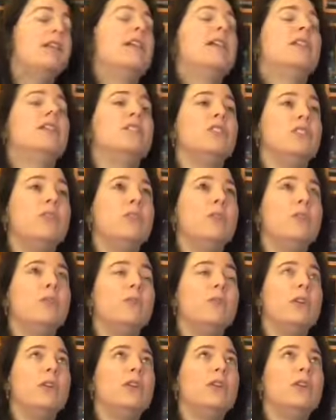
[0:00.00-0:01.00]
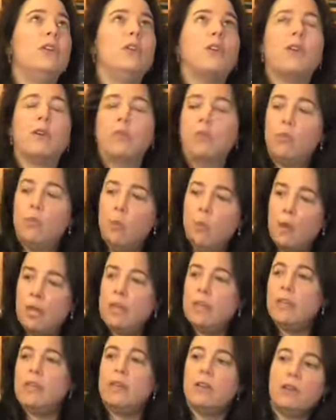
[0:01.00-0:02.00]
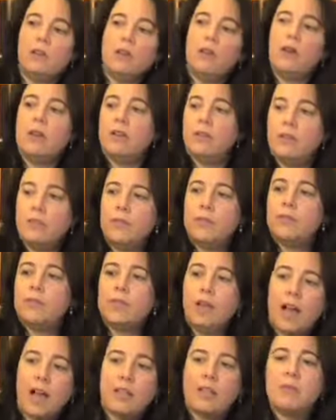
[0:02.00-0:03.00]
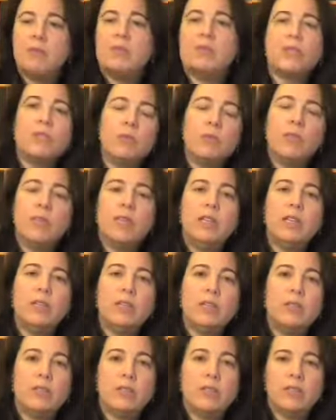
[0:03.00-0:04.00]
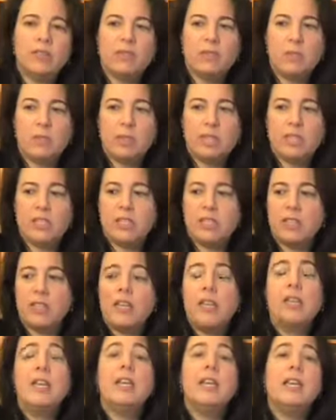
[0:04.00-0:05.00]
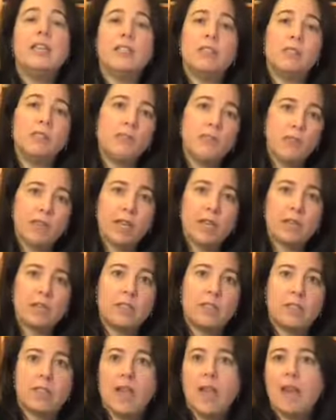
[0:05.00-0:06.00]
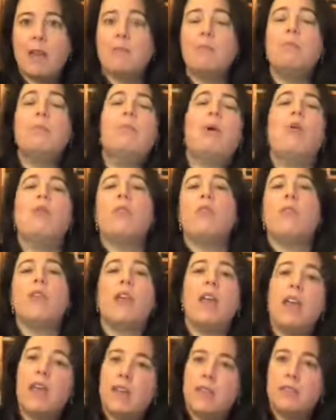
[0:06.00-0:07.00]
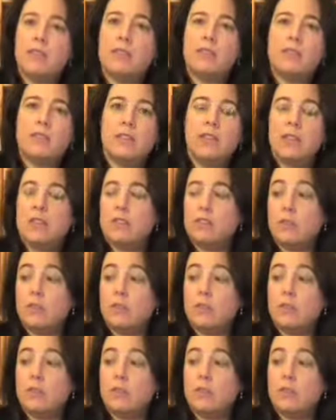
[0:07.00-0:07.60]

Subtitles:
And so your window of documents, your window of information is fixed at both ends.